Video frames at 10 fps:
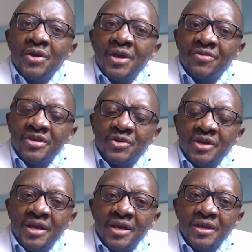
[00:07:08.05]

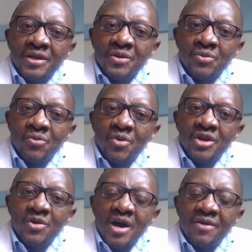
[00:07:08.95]
eventually when
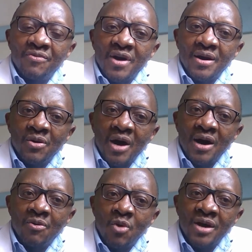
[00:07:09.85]
you have
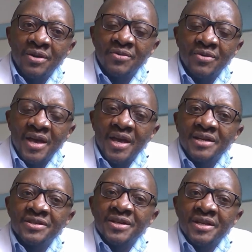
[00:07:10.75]
one
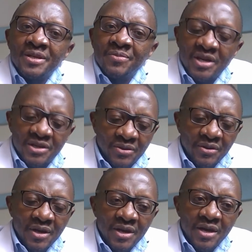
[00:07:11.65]
exit
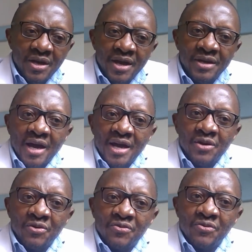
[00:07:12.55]
examination, it kind
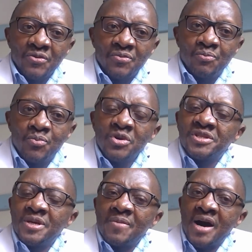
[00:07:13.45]
of puts
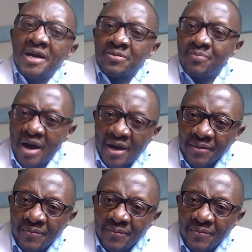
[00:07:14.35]
them at par.